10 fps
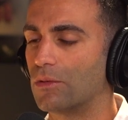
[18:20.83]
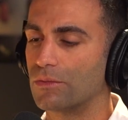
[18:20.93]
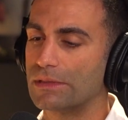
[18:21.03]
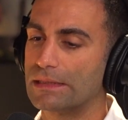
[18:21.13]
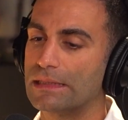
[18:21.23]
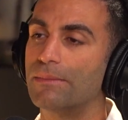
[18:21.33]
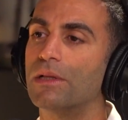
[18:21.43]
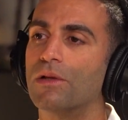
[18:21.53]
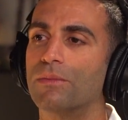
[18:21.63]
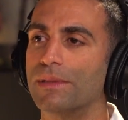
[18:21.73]

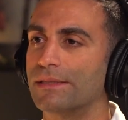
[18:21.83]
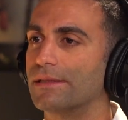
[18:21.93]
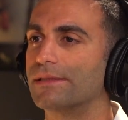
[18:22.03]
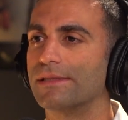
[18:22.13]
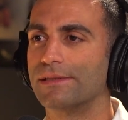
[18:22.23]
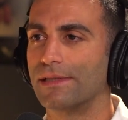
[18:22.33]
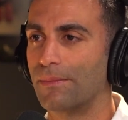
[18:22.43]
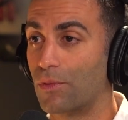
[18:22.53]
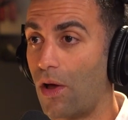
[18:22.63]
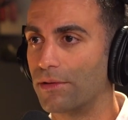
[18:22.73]
similar businesses
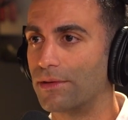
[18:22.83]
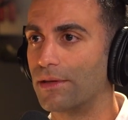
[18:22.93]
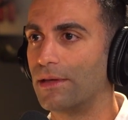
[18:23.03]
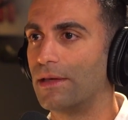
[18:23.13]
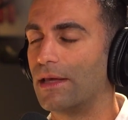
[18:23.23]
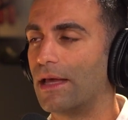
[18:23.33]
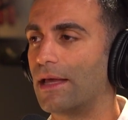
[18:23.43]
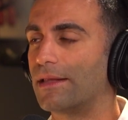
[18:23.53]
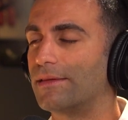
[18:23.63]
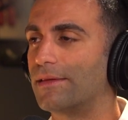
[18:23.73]
abroad,
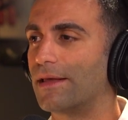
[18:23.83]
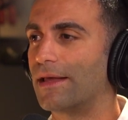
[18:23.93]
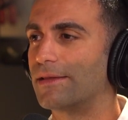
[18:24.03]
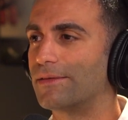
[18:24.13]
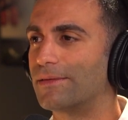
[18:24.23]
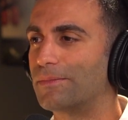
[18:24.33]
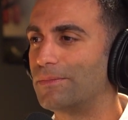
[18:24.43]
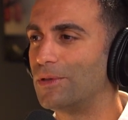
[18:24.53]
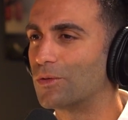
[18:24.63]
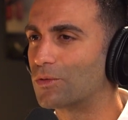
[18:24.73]
and
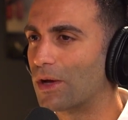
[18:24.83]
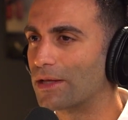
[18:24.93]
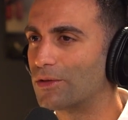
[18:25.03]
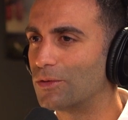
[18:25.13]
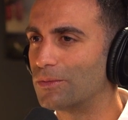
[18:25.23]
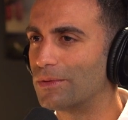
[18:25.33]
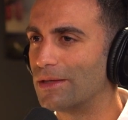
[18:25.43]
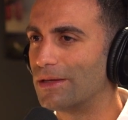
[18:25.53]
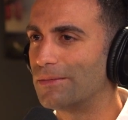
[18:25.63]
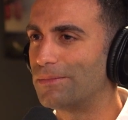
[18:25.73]
trying to
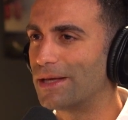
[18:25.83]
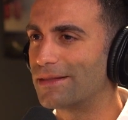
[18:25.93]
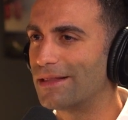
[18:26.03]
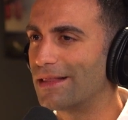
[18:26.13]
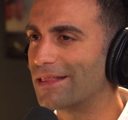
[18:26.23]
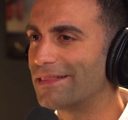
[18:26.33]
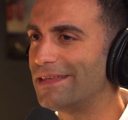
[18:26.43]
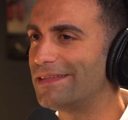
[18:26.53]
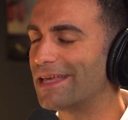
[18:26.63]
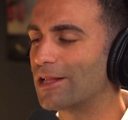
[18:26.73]
pick the little
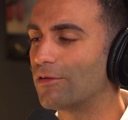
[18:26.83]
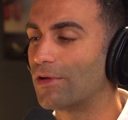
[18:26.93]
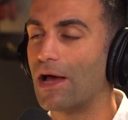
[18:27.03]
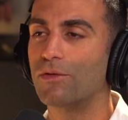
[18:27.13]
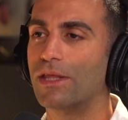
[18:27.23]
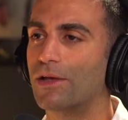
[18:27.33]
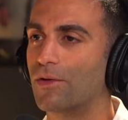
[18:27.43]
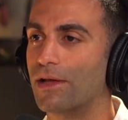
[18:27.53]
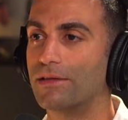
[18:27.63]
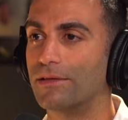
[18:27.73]
detail of how they
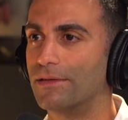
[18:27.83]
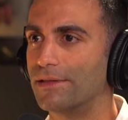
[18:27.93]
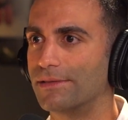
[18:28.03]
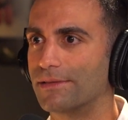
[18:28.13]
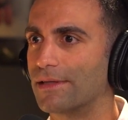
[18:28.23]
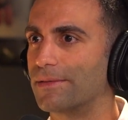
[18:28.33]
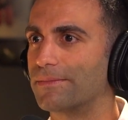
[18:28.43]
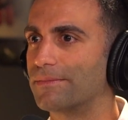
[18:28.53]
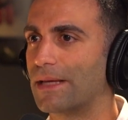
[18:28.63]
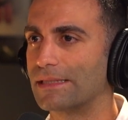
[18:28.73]
created these
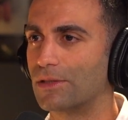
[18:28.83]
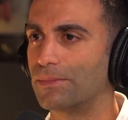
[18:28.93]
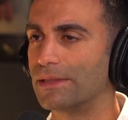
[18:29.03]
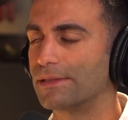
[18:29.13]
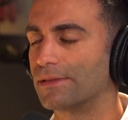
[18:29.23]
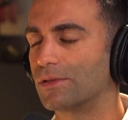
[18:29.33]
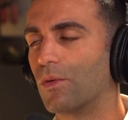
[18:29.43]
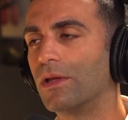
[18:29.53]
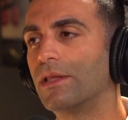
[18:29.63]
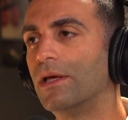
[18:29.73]
masterpieces and so
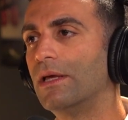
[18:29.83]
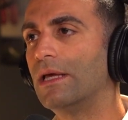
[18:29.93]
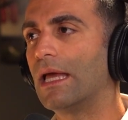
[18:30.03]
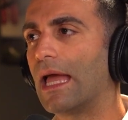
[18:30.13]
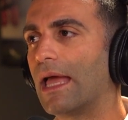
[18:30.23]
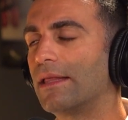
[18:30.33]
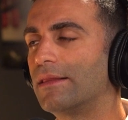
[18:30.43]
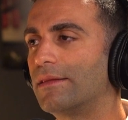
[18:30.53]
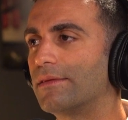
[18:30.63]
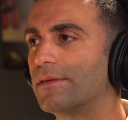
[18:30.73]
on.
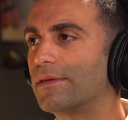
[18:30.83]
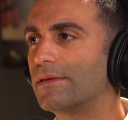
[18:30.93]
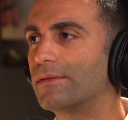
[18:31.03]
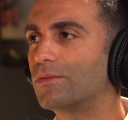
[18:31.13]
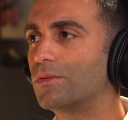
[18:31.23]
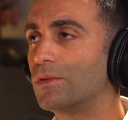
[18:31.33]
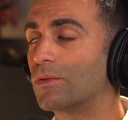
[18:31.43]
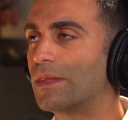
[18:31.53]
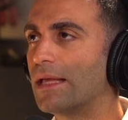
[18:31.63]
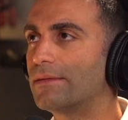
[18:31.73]
And
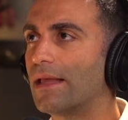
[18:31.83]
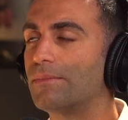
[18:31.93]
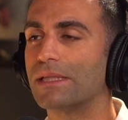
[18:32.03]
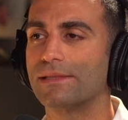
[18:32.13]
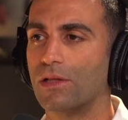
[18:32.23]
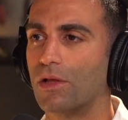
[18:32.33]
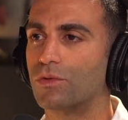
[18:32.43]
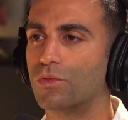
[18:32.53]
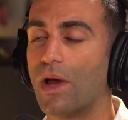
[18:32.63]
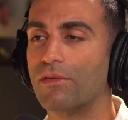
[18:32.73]
that helped us a
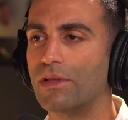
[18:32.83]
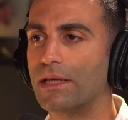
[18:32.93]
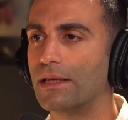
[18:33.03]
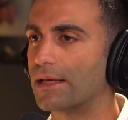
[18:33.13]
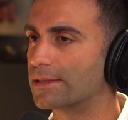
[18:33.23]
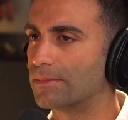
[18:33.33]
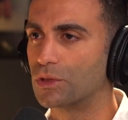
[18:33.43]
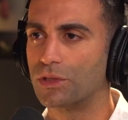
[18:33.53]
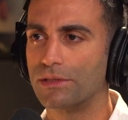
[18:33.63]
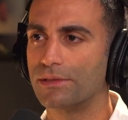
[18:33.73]
lot. Traveling,
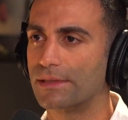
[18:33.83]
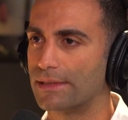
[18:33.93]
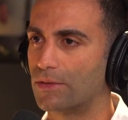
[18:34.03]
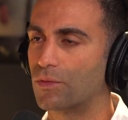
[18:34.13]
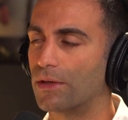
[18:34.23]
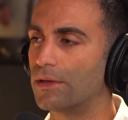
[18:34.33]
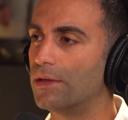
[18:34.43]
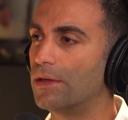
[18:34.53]
exhibitions, etc.